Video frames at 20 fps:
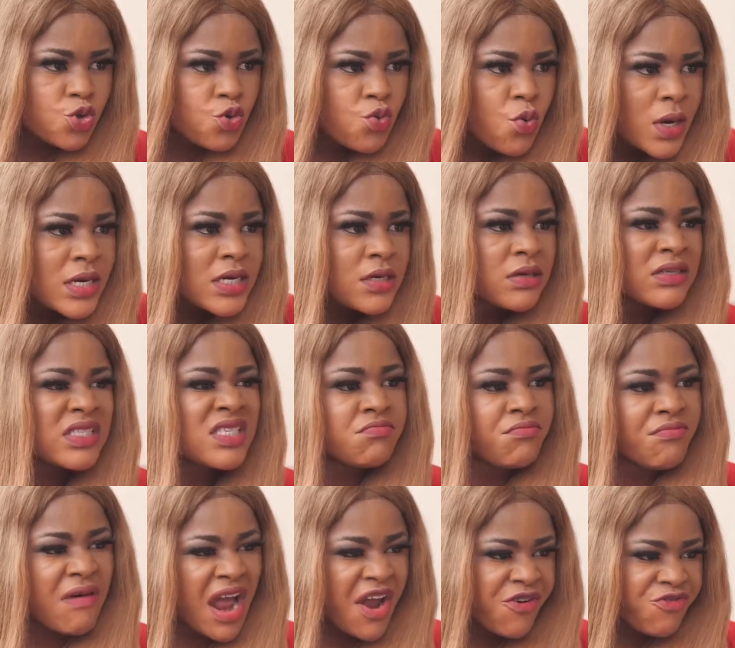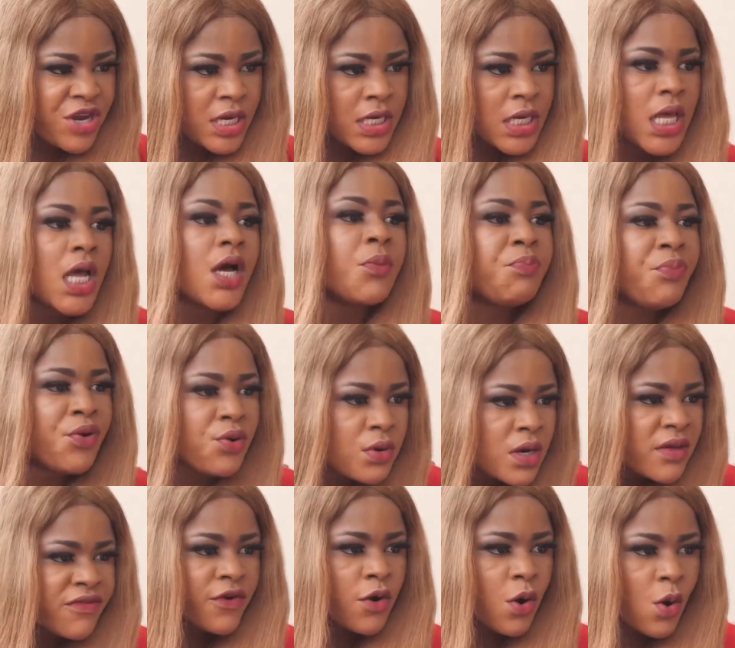you are not marrying a
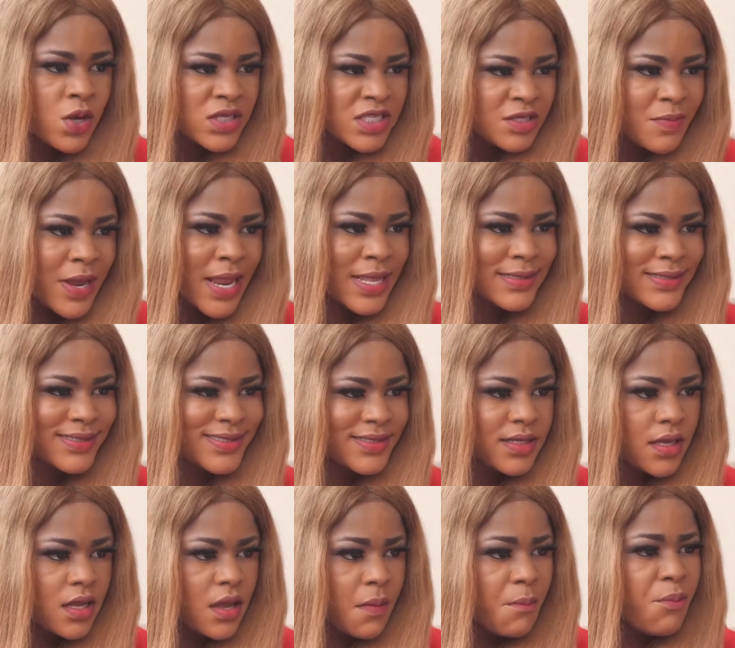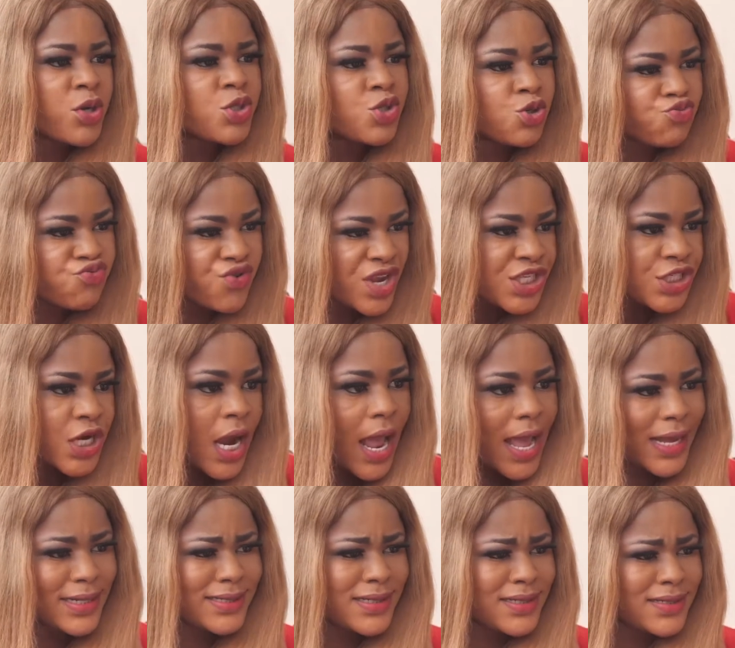pool of husbands, but
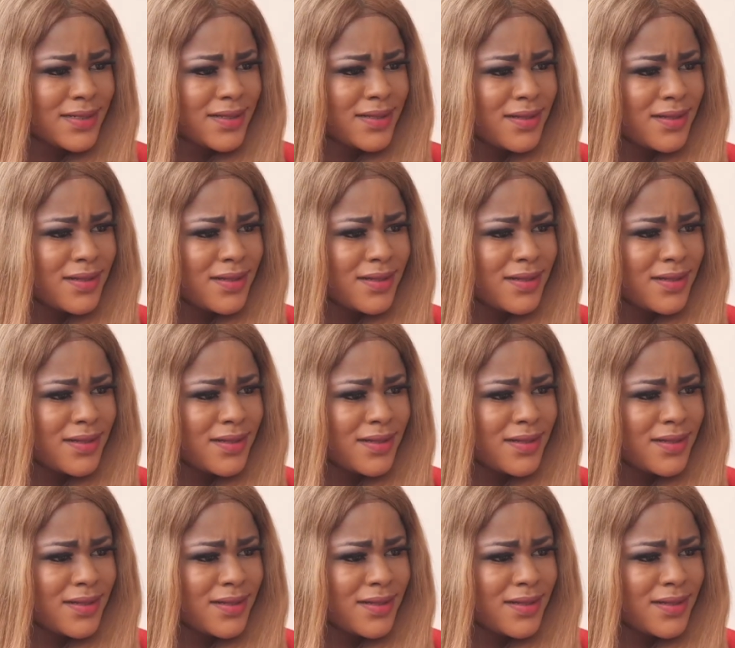Richard.